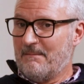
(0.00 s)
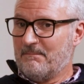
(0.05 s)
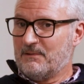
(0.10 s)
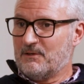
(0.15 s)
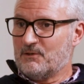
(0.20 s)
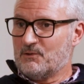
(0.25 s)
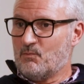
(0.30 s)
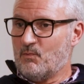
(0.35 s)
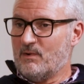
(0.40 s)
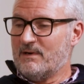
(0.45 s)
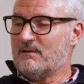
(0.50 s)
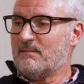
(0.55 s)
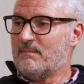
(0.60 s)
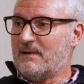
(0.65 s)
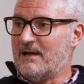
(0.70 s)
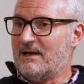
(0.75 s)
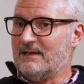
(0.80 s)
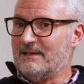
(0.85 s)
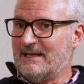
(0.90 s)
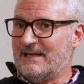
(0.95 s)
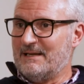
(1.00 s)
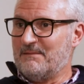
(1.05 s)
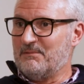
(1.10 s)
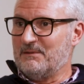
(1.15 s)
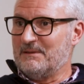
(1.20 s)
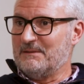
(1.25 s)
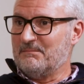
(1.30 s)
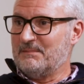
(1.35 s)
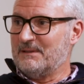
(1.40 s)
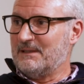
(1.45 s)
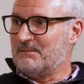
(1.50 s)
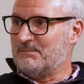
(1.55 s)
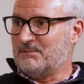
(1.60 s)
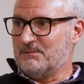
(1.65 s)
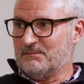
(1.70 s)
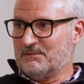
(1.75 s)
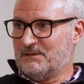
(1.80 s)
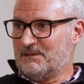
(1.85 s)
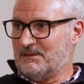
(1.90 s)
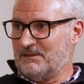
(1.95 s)
because we're about enabling
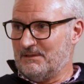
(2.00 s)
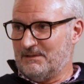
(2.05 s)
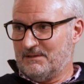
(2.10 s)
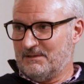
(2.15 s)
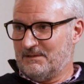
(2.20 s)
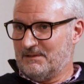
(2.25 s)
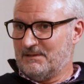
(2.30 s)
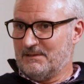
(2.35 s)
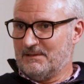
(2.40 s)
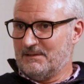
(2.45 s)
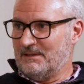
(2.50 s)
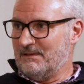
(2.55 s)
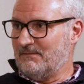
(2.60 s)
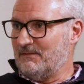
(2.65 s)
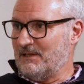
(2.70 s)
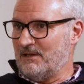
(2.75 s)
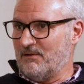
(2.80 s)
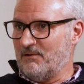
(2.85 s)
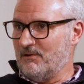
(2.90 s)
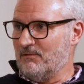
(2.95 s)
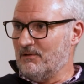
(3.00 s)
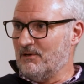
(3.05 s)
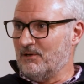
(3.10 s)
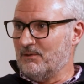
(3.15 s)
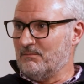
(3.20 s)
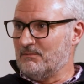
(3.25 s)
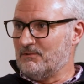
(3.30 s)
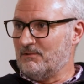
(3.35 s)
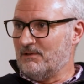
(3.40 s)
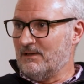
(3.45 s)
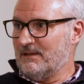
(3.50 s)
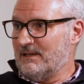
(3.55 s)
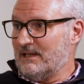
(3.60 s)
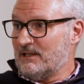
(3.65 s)
people to live in their own homes, right?